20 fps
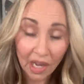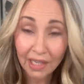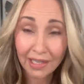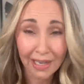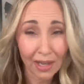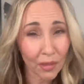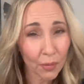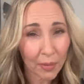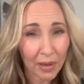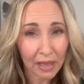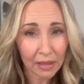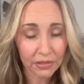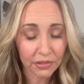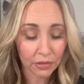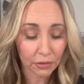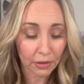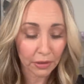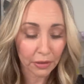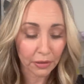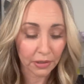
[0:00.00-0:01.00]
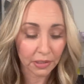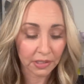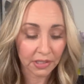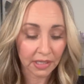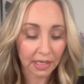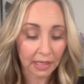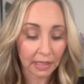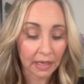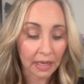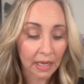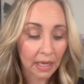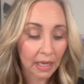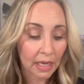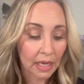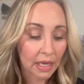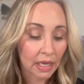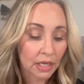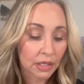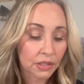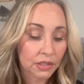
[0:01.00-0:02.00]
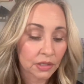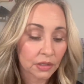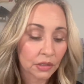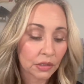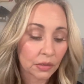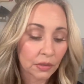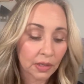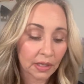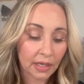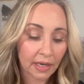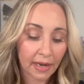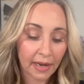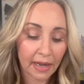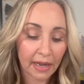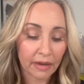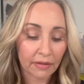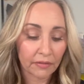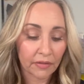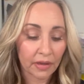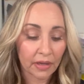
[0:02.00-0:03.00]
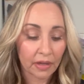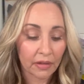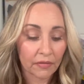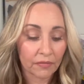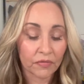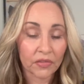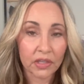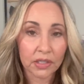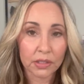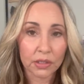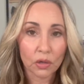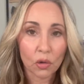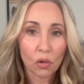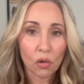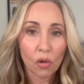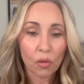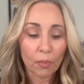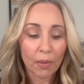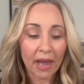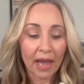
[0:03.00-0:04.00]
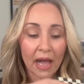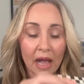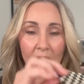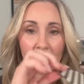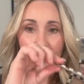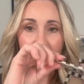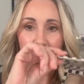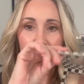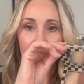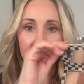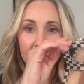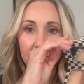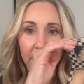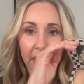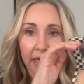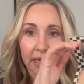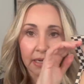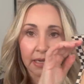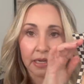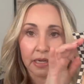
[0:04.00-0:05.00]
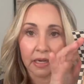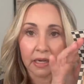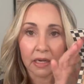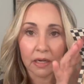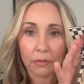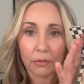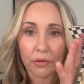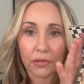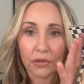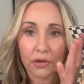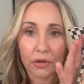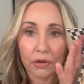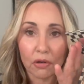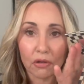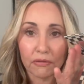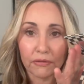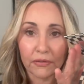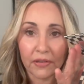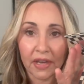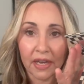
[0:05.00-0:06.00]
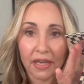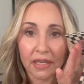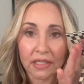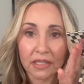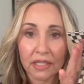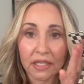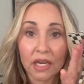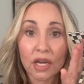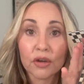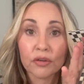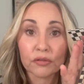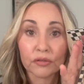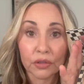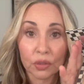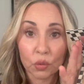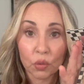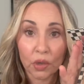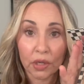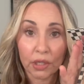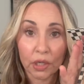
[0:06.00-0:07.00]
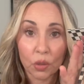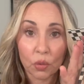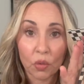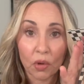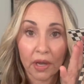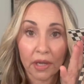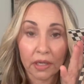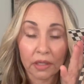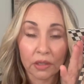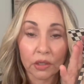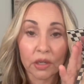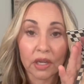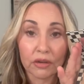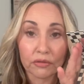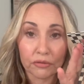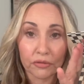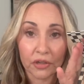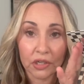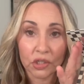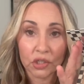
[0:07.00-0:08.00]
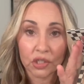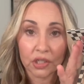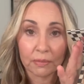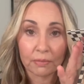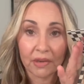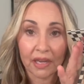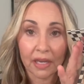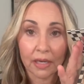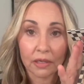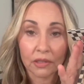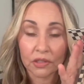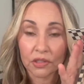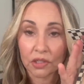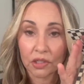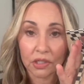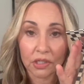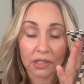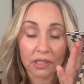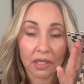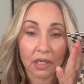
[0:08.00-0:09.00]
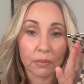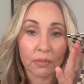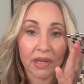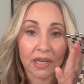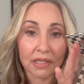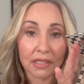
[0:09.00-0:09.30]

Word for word: now the palette's only thirteen dollars. So you can have this whole palette right here with your whole face for one oh one. You get free shipping. So you're just gonna pay